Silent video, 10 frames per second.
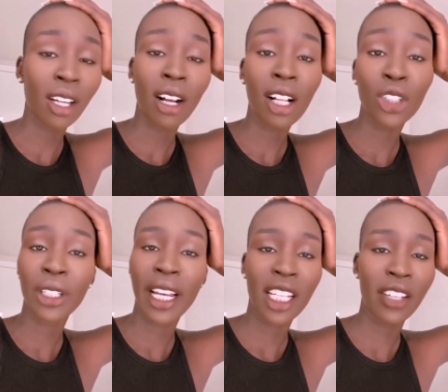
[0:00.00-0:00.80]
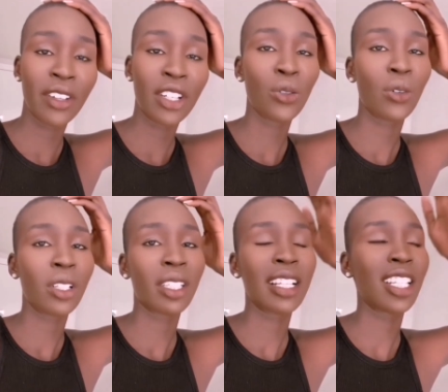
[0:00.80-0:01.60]
are all great
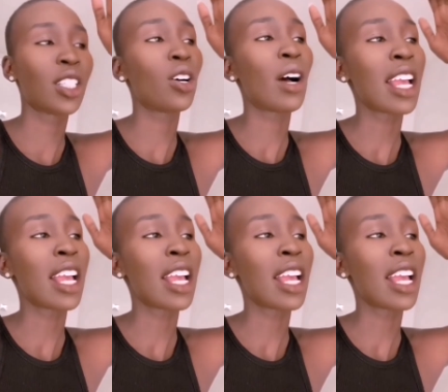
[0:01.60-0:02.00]
individuals and I just